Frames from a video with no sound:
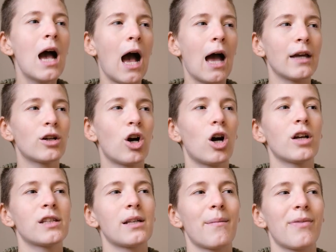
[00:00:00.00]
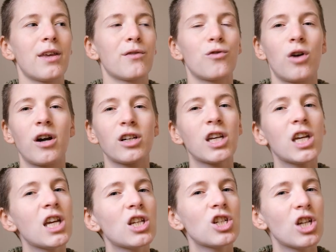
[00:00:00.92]
I got something for our
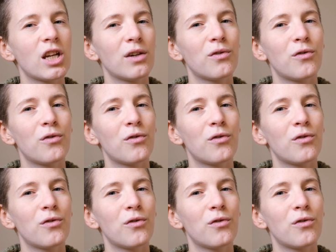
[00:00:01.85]
kitchen